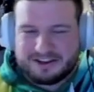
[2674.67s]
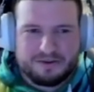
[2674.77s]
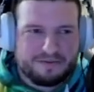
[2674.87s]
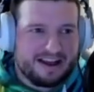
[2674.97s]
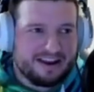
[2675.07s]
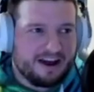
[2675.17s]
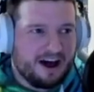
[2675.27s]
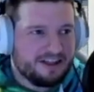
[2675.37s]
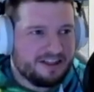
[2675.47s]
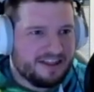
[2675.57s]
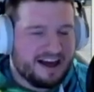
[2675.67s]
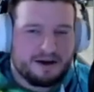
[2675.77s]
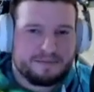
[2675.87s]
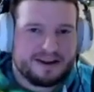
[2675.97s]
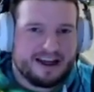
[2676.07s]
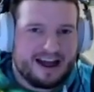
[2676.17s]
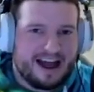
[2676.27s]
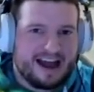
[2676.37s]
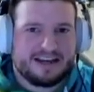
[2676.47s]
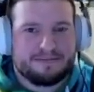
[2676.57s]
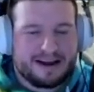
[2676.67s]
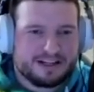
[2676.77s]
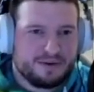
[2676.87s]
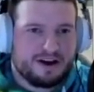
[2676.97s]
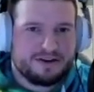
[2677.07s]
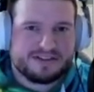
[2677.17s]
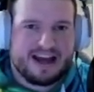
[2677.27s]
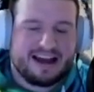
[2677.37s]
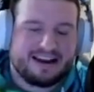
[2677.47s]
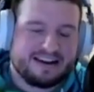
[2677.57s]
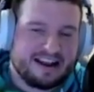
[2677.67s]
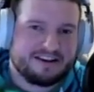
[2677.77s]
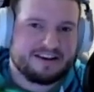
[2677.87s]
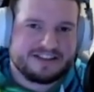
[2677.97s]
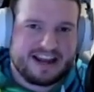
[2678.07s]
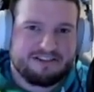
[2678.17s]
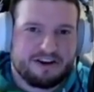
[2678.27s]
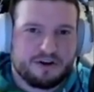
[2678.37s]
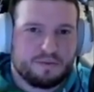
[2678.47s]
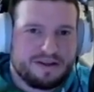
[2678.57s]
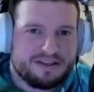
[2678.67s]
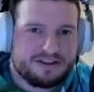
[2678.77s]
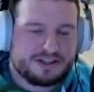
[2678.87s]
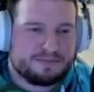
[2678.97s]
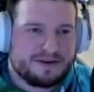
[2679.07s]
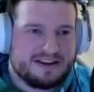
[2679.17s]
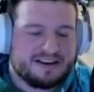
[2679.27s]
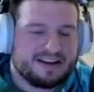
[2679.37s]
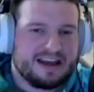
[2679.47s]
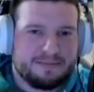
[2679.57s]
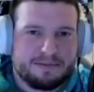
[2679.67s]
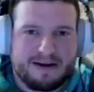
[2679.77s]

Cool. And other than that, I'm going to hand it back to our host and let you guys carry on with the Speed Gaming